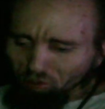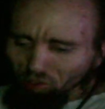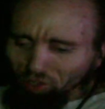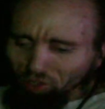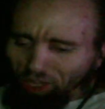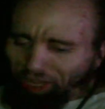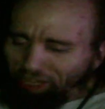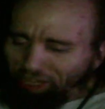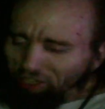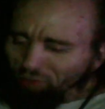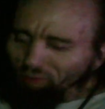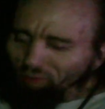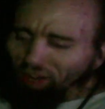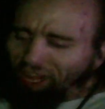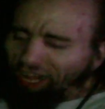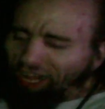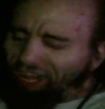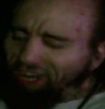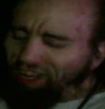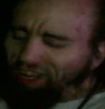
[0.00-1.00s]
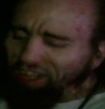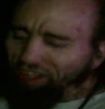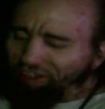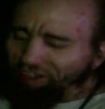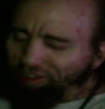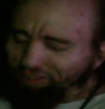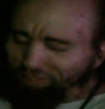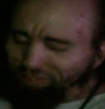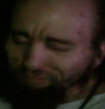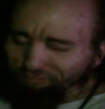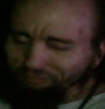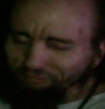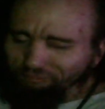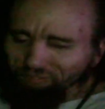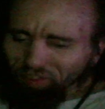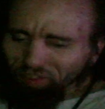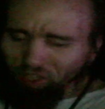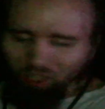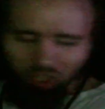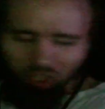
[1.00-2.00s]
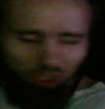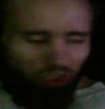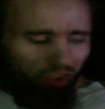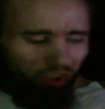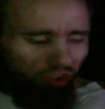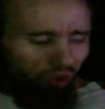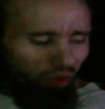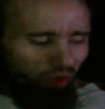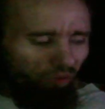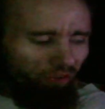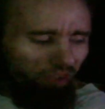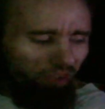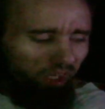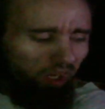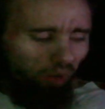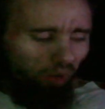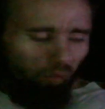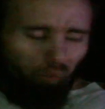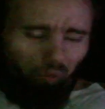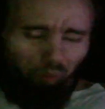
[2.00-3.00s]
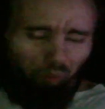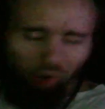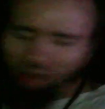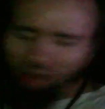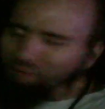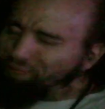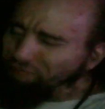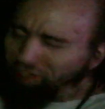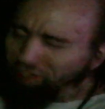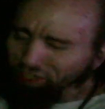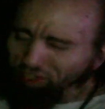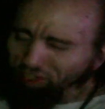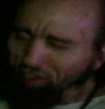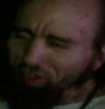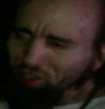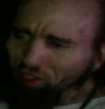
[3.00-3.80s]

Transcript: and you had him using a weapon